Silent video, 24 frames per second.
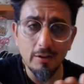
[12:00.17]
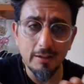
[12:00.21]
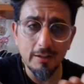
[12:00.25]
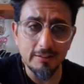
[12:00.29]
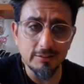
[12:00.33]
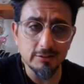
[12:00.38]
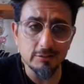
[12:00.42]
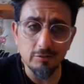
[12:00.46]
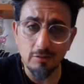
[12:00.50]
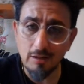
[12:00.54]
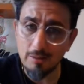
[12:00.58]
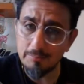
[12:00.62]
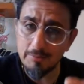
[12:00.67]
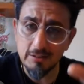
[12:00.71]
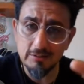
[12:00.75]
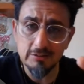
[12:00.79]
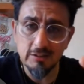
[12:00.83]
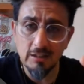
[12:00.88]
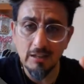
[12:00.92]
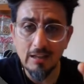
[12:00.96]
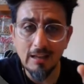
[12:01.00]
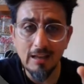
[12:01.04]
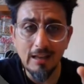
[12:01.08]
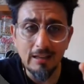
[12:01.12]
Instagram.
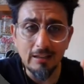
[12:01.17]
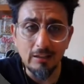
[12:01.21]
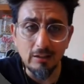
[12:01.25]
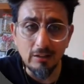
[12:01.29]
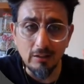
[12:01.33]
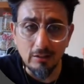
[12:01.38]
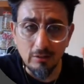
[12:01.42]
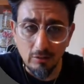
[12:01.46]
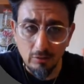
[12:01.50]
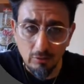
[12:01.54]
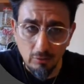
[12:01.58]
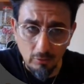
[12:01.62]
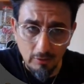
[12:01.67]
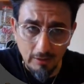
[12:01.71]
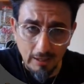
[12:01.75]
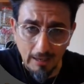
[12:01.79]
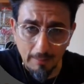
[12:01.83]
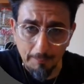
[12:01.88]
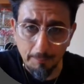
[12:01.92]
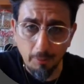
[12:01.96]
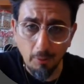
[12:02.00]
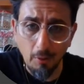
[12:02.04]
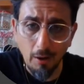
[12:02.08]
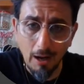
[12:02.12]
You
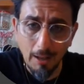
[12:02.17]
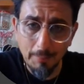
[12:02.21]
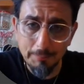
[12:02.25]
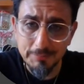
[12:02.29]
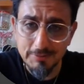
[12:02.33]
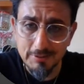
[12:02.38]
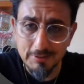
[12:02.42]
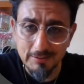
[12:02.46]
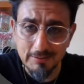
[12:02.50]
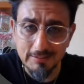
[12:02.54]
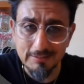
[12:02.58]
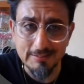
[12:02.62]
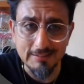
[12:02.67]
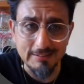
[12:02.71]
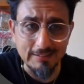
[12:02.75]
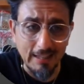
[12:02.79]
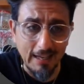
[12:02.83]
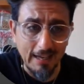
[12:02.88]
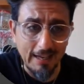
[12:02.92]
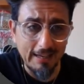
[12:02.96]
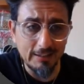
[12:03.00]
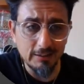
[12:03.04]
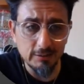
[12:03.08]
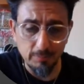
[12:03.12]
get put up to the
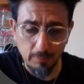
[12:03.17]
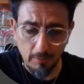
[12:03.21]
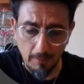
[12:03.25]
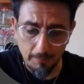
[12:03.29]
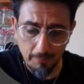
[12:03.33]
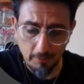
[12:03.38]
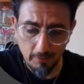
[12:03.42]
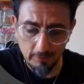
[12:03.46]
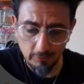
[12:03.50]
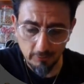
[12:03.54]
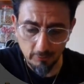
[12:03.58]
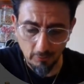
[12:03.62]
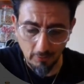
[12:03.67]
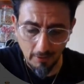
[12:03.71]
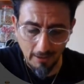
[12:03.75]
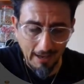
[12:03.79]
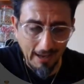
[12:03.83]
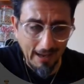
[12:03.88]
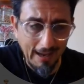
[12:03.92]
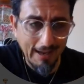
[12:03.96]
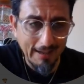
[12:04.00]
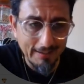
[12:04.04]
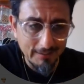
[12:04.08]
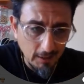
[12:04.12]
stage by putting your
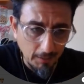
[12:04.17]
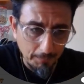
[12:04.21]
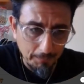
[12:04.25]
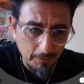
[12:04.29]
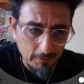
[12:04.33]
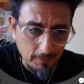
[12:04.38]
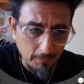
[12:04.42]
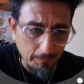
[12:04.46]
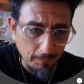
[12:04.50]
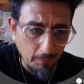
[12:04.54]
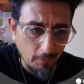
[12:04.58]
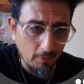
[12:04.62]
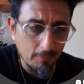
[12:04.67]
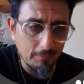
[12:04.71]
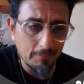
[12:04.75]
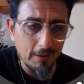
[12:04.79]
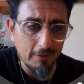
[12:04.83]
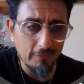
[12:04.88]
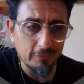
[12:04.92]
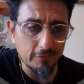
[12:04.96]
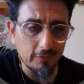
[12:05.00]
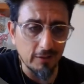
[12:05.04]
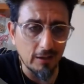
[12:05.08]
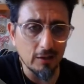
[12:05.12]
hand up at the bottom
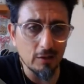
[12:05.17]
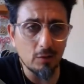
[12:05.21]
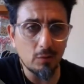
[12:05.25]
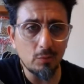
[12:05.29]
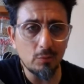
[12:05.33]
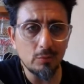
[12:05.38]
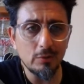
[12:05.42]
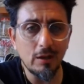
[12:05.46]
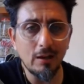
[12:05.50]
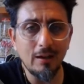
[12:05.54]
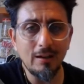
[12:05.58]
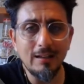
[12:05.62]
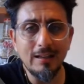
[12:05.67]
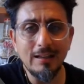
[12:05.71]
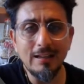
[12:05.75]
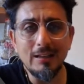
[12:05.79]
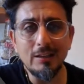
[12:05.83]
left-hand corner.